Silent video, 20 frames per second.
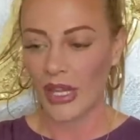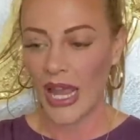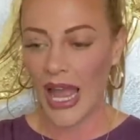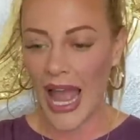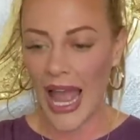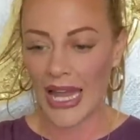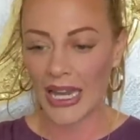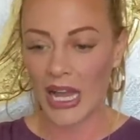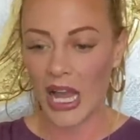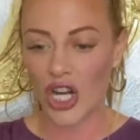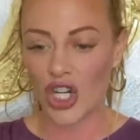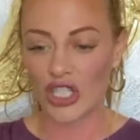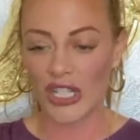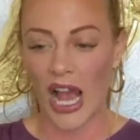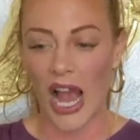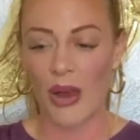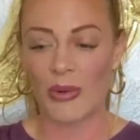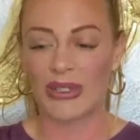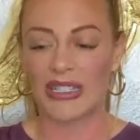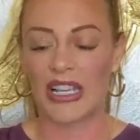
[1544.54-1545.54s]
And because
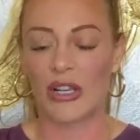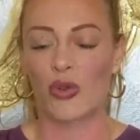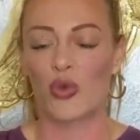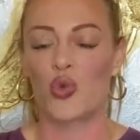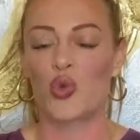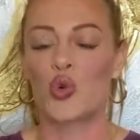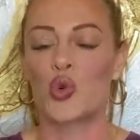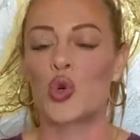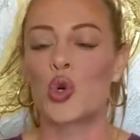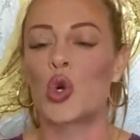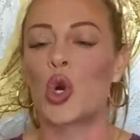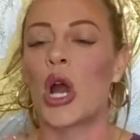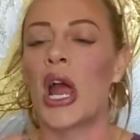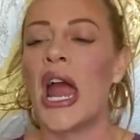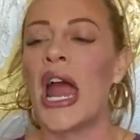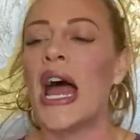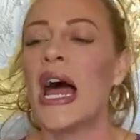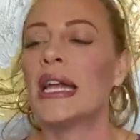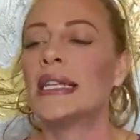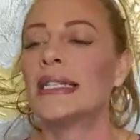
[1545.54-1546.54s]
I was like
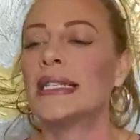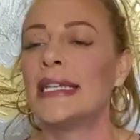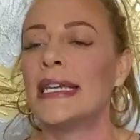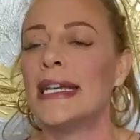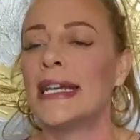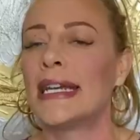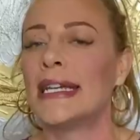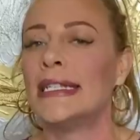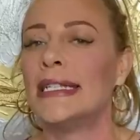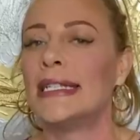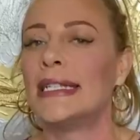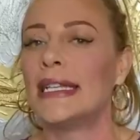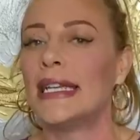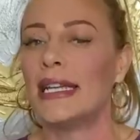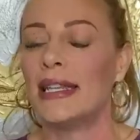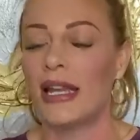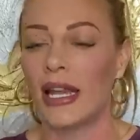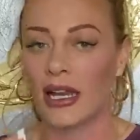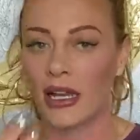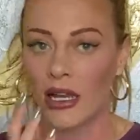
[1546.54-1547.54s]
ranting and
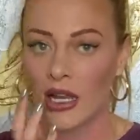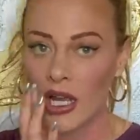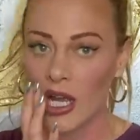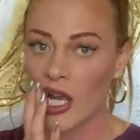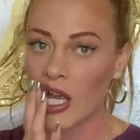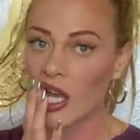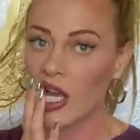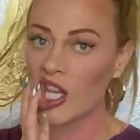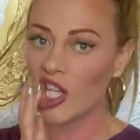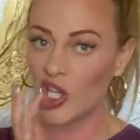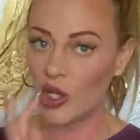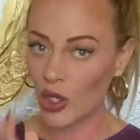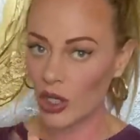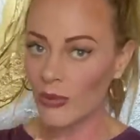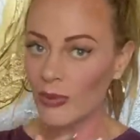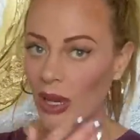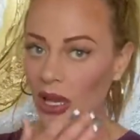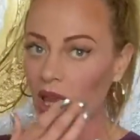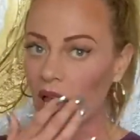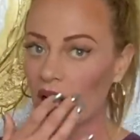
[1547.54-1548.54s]
seething. You heard in
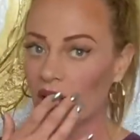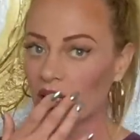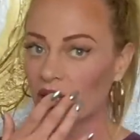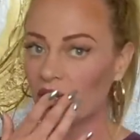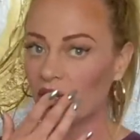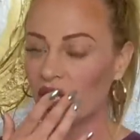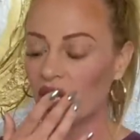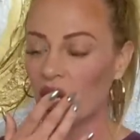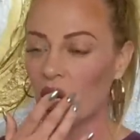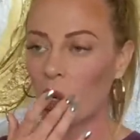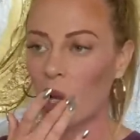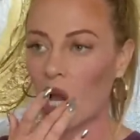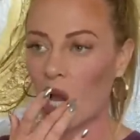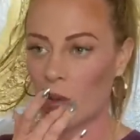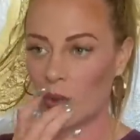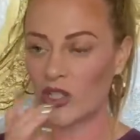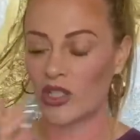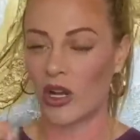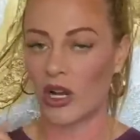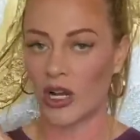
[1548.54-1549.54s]
my last video how I
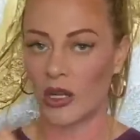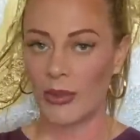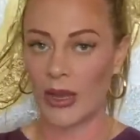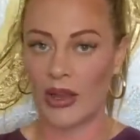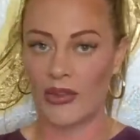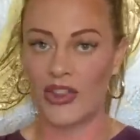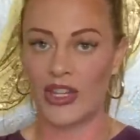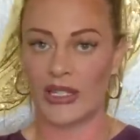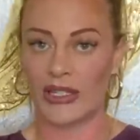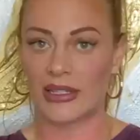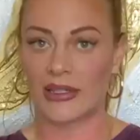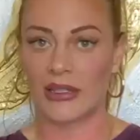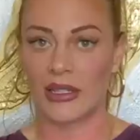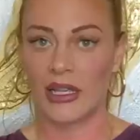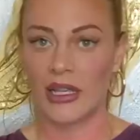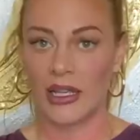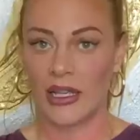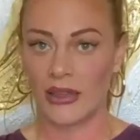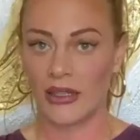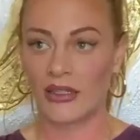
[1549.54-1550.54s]
was talking about this,
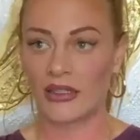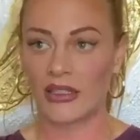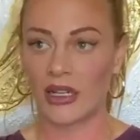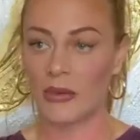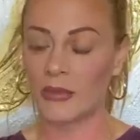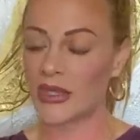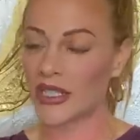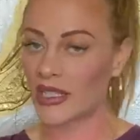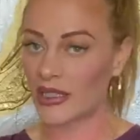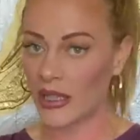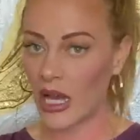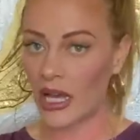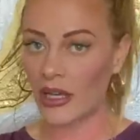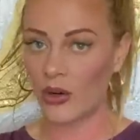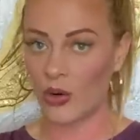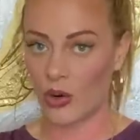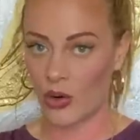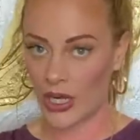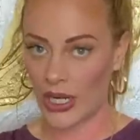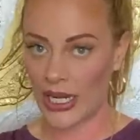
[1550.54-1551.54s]
this dumb slut
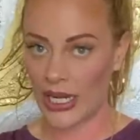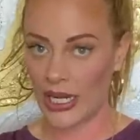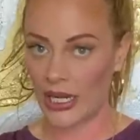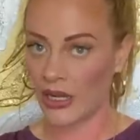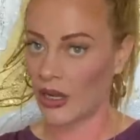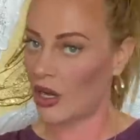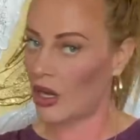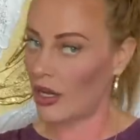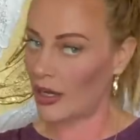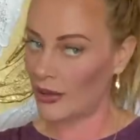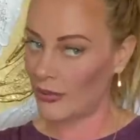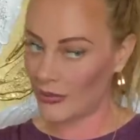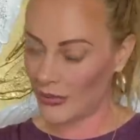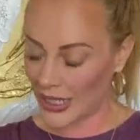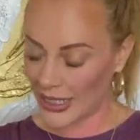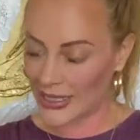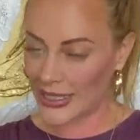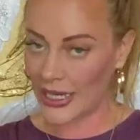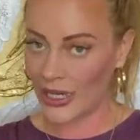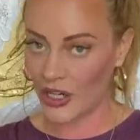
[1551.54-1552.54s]
horning in on
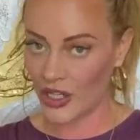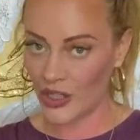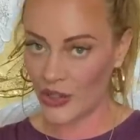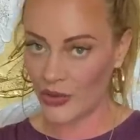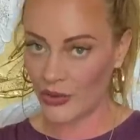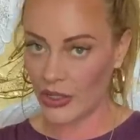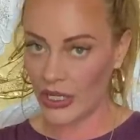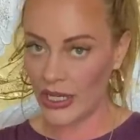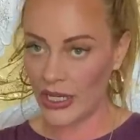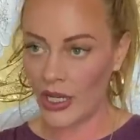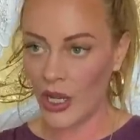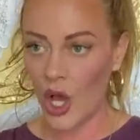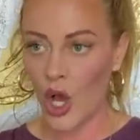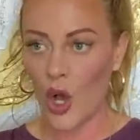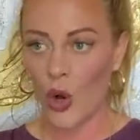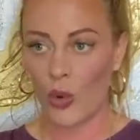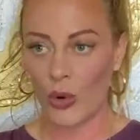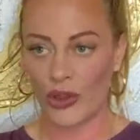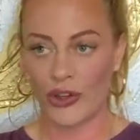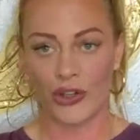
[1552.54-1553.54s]
my territory
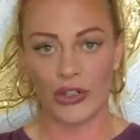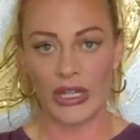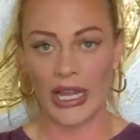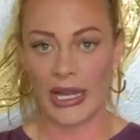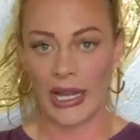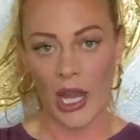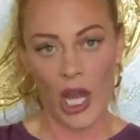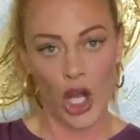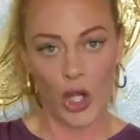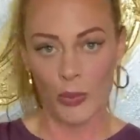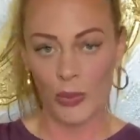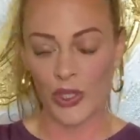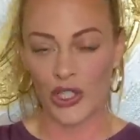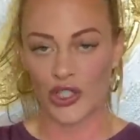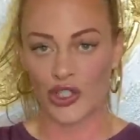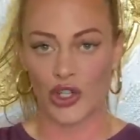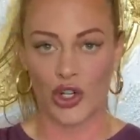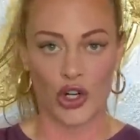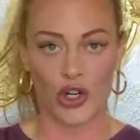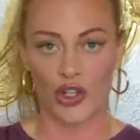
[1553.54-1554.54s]
with her like
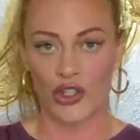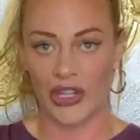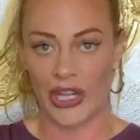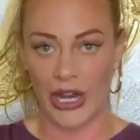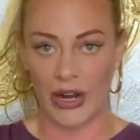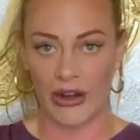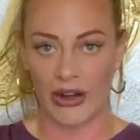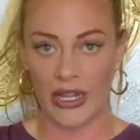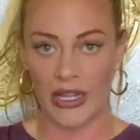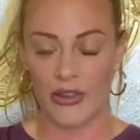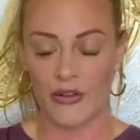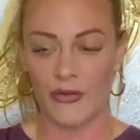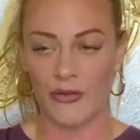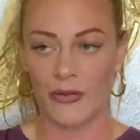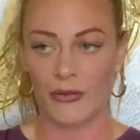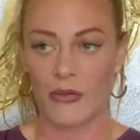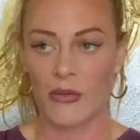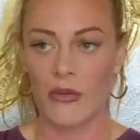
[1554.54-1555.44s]
helpless girl narrative.